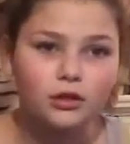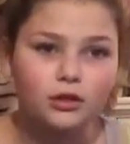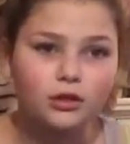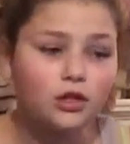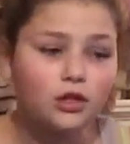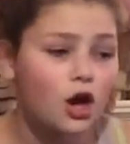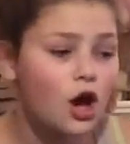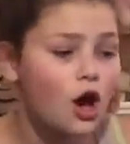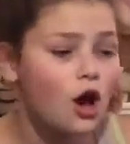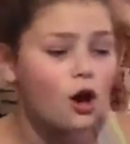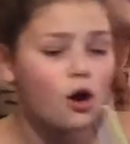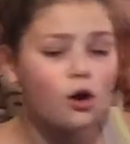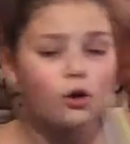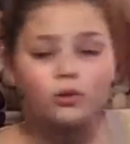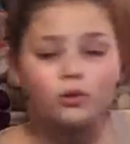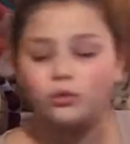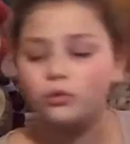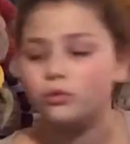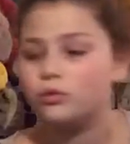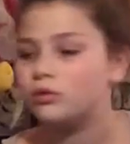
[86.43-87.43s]

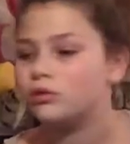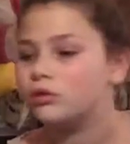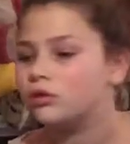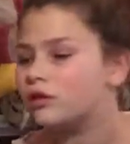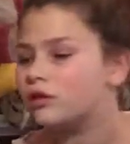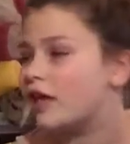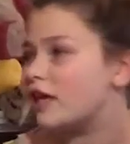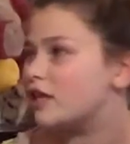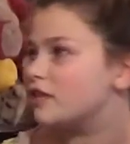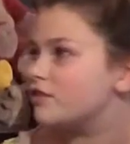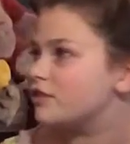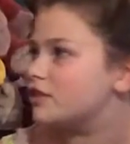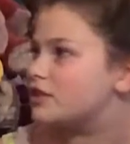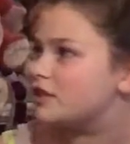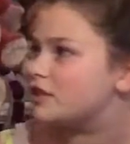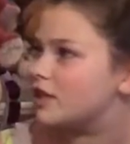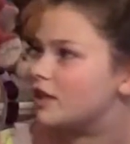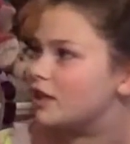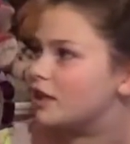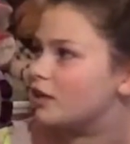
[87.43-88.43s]
No! Thanks for
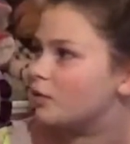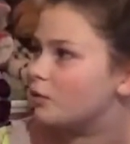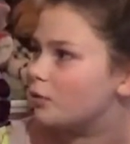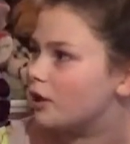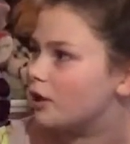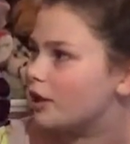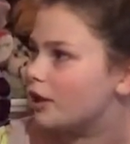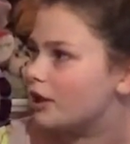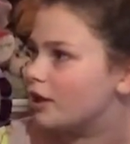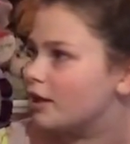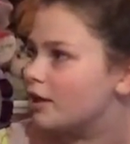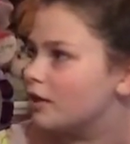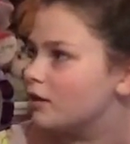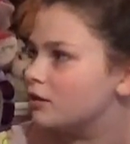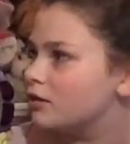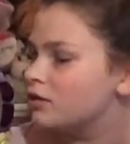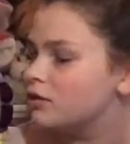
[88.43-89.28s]
stealing Willy.